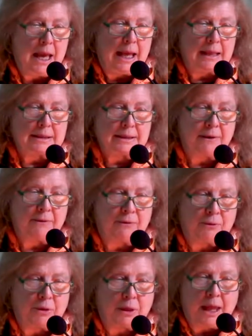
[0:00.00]
and so
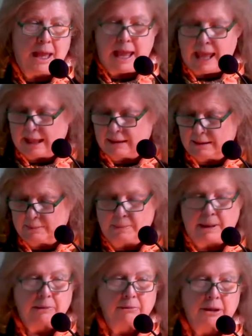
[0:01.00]
forth. And
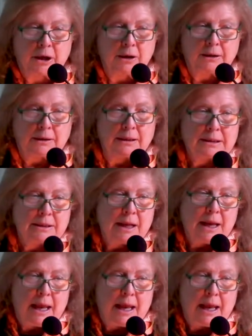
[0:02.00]
but regardless,